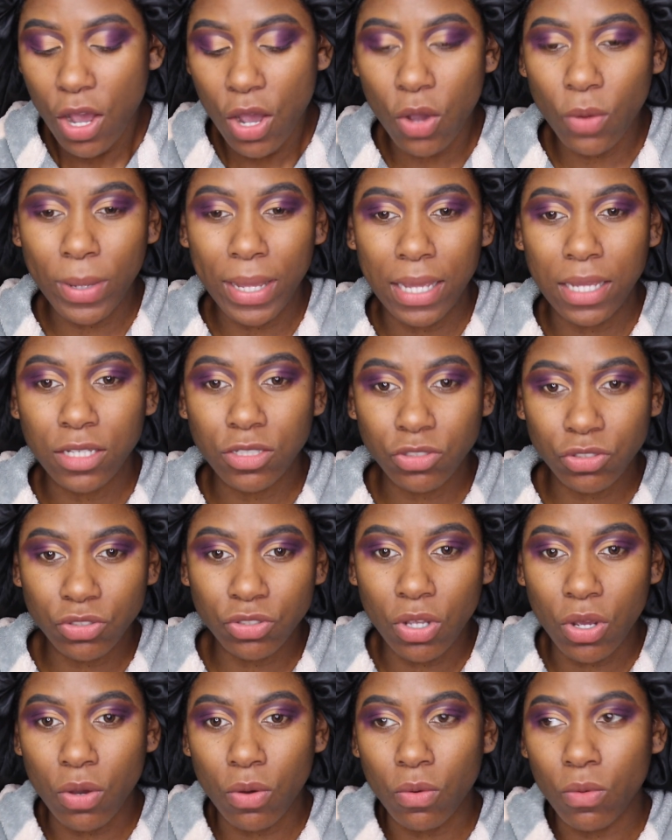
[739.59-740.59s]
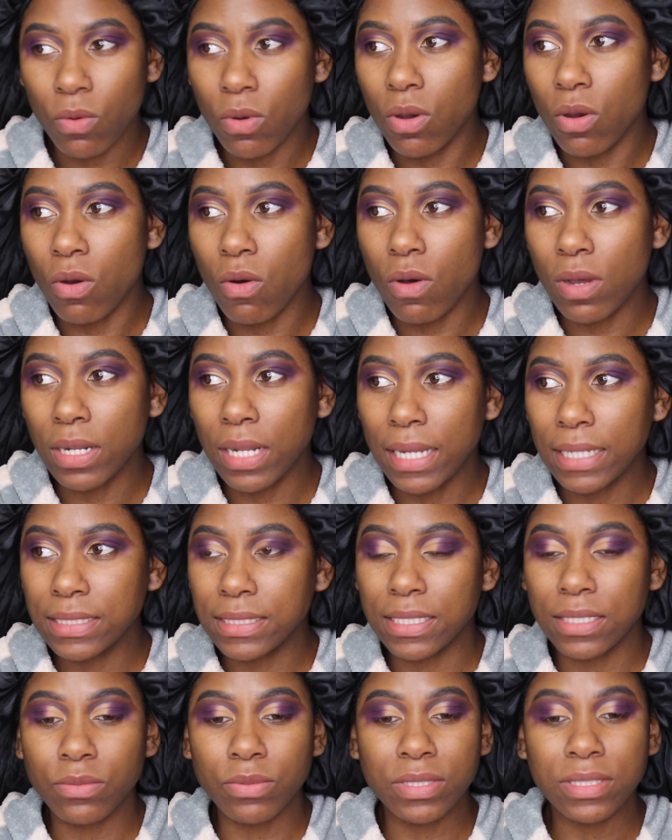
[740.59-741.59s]
Okay, so all I
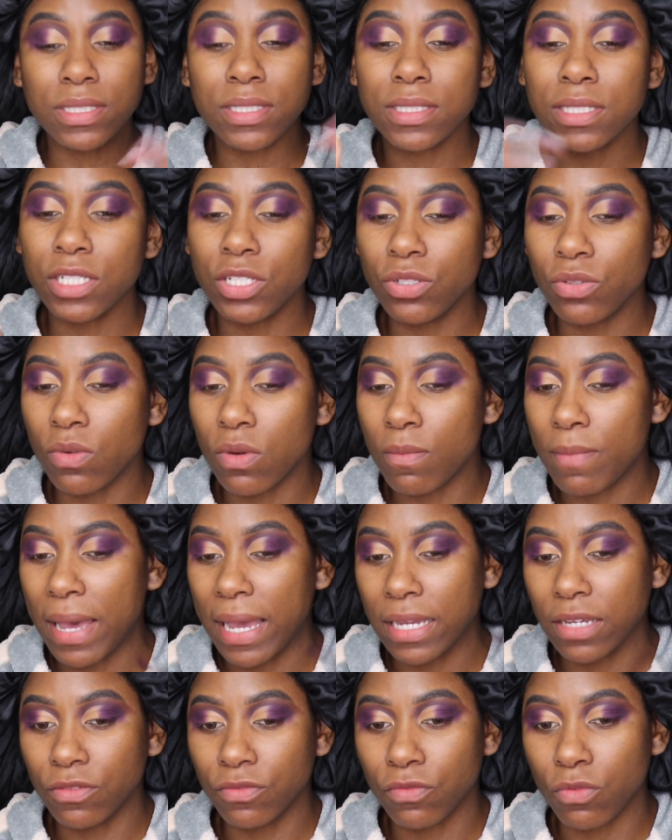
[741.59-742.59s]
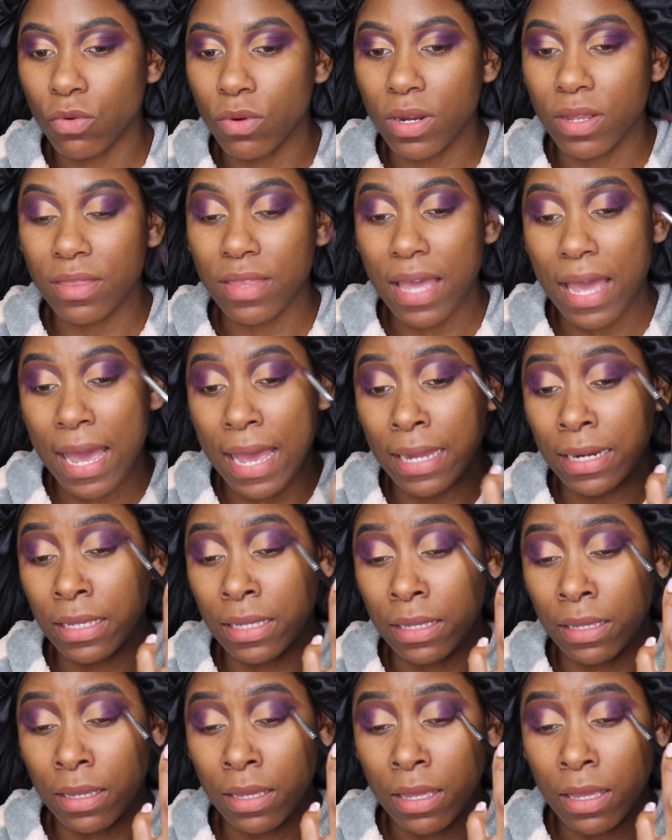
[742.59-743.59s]
did was continue going back and forth,
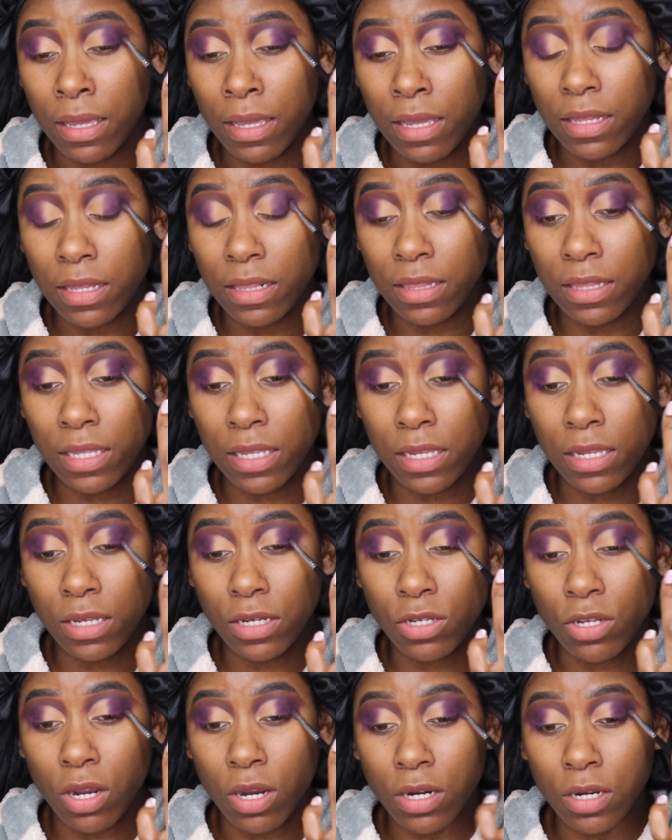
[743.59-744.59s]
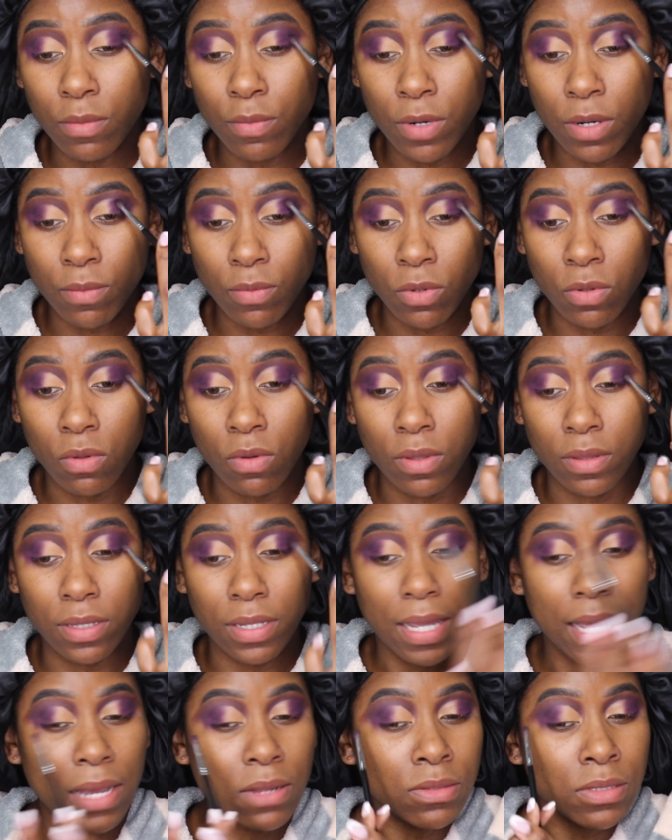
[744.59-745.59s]
adding the darker purple on
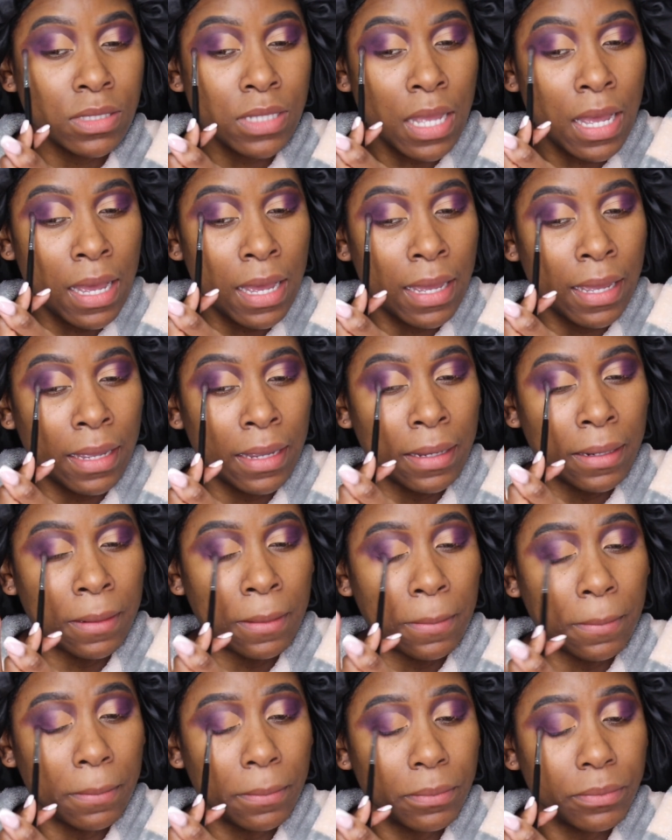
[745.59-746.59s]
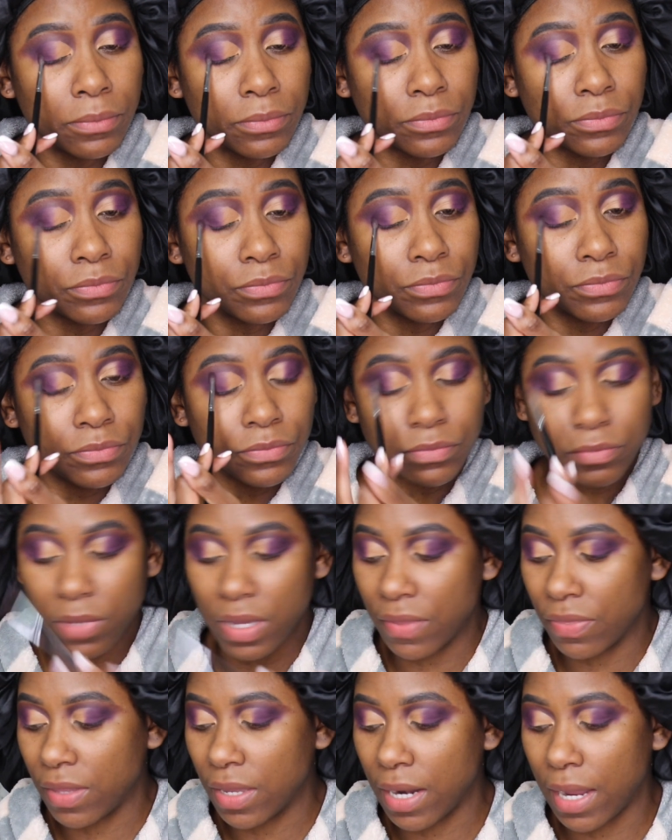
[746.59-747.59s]
the outside,
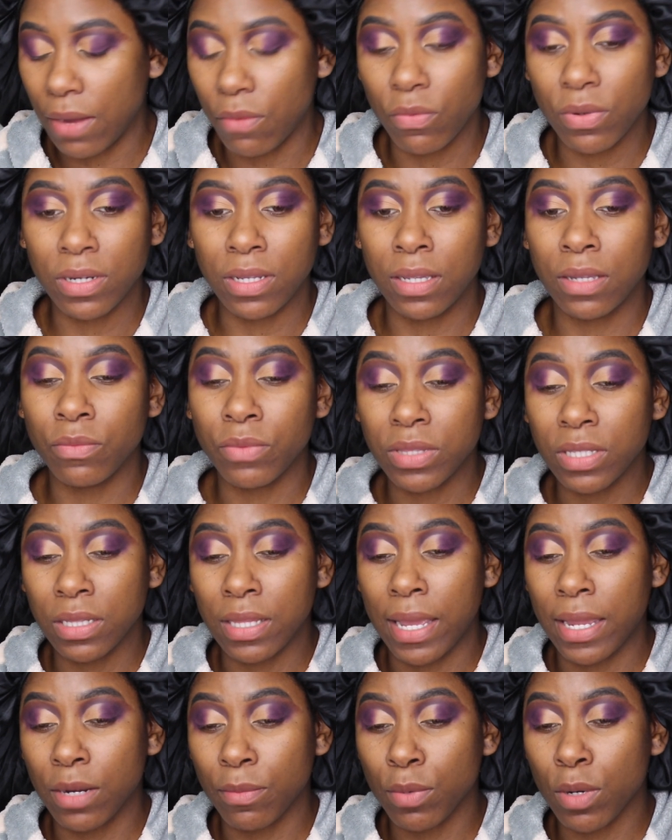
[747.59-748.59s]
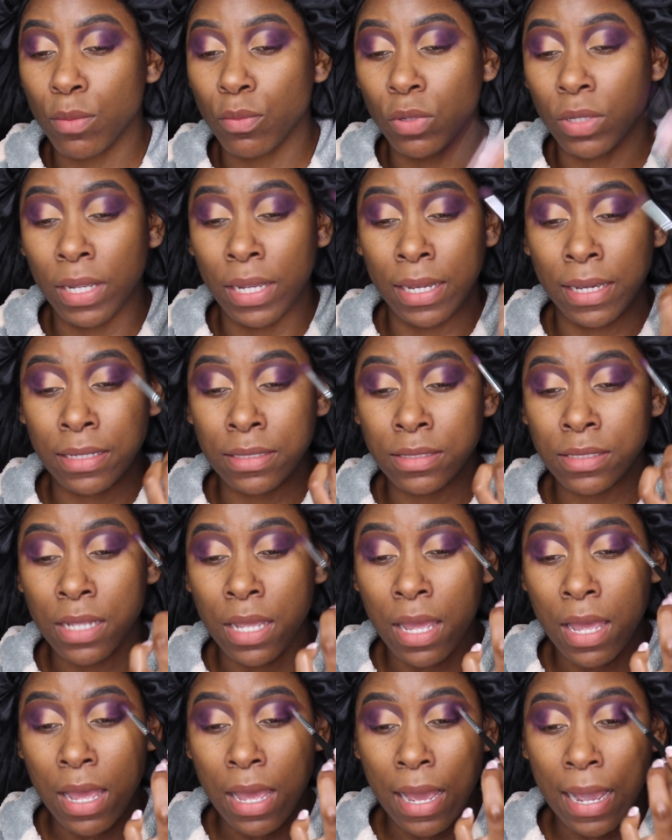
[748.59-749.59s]
and then I went in with the lighter purple and
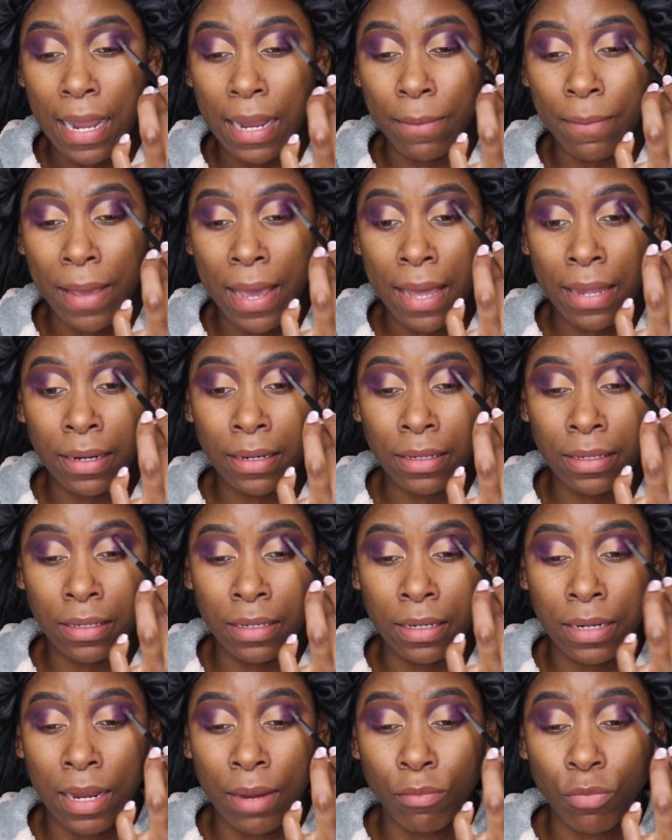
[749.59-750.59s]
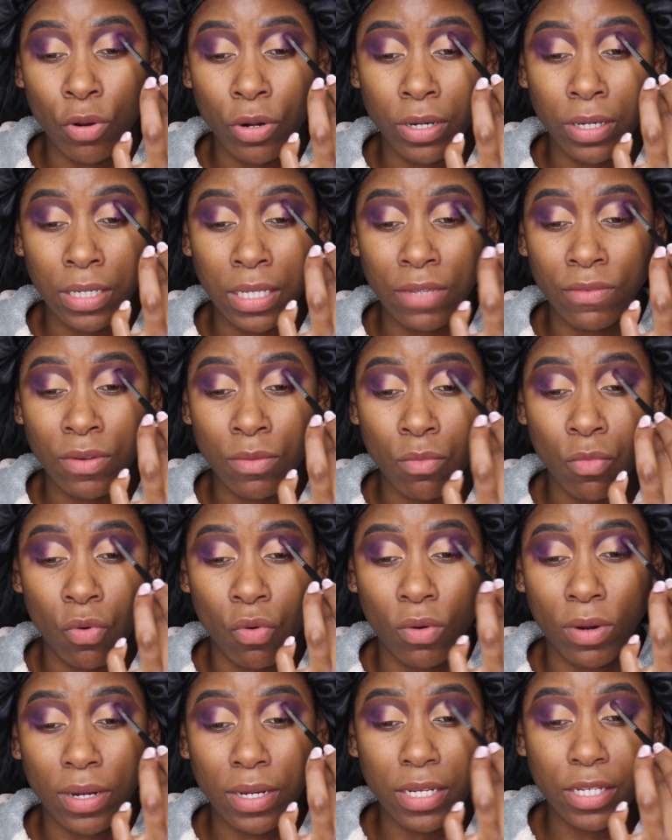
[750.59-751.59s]
I patted it in. I brought it even
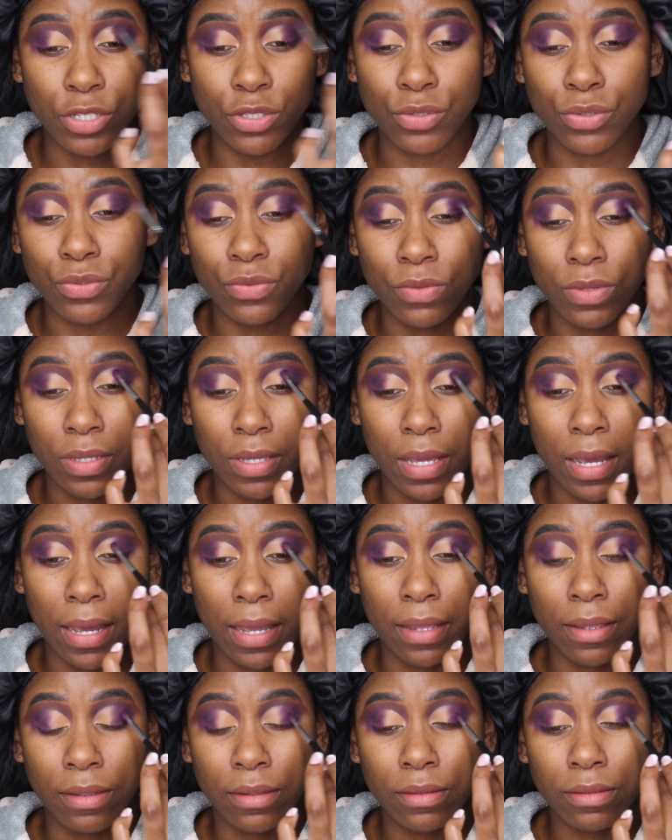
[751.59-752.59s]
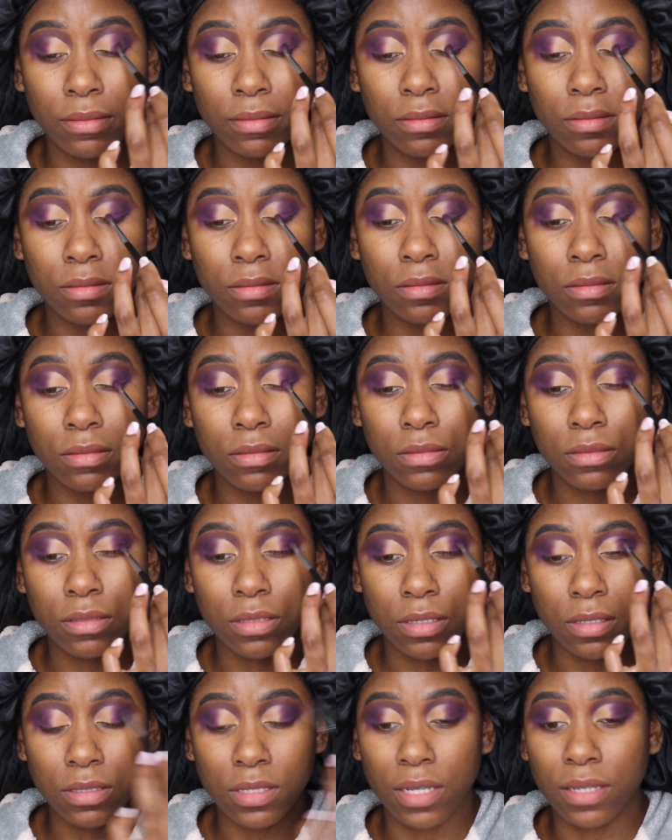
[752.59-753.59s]
more into the eye,
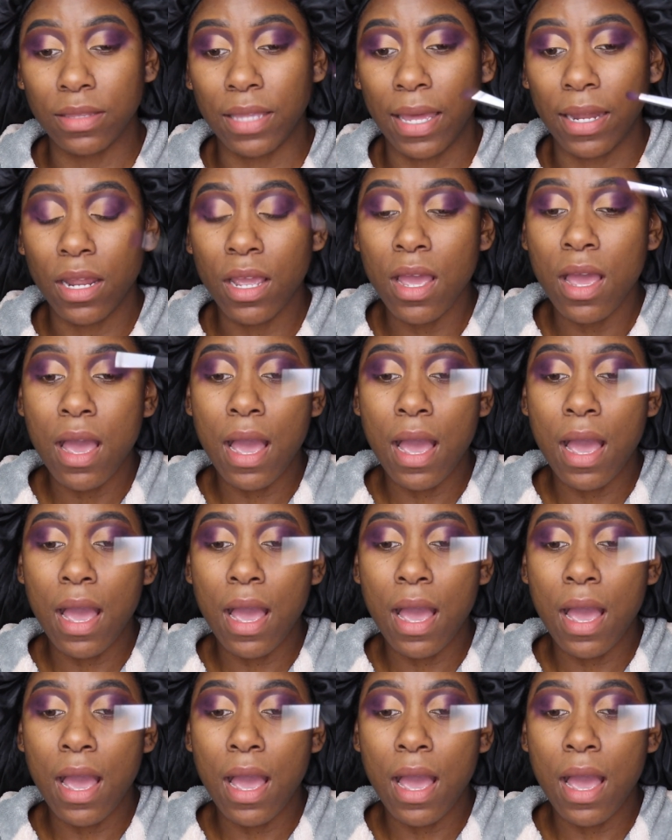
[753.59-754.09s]
just like that.